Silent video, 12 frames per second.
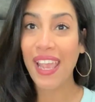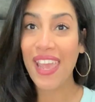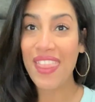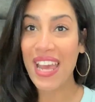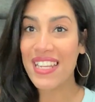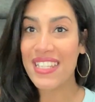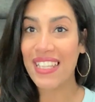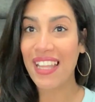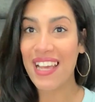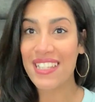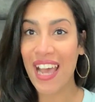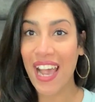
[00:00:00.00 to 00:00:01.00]
And that is the
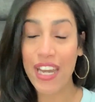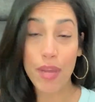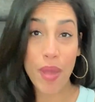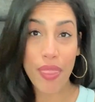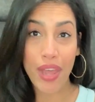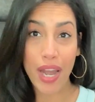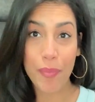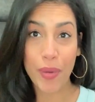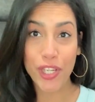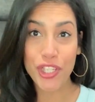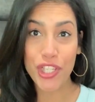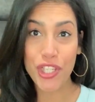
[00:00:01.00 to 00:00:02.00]
last item that I
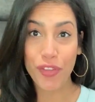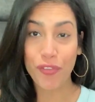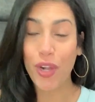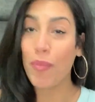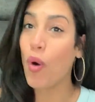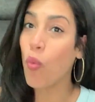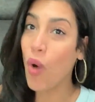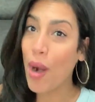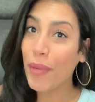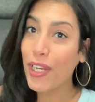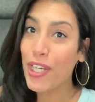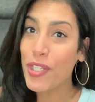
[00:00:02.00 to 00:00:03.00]
purchased from
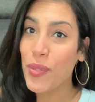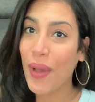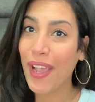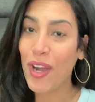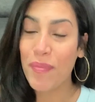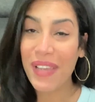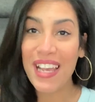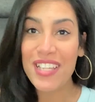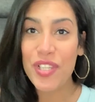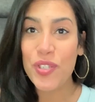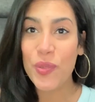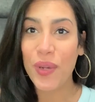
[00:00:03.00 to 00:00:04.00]
Walmart. So I hope you
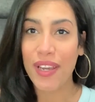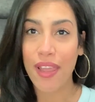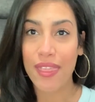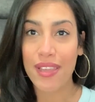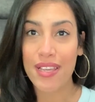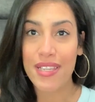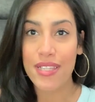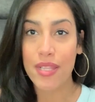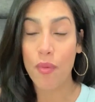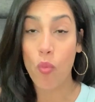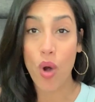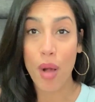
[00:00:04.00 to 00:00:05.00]
guys enjoyed this
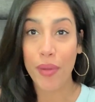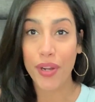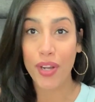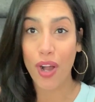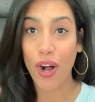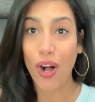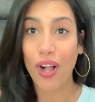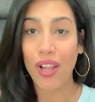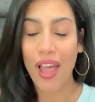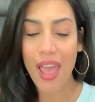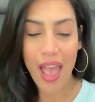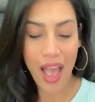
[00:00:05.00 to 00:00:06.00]
Walmart haul.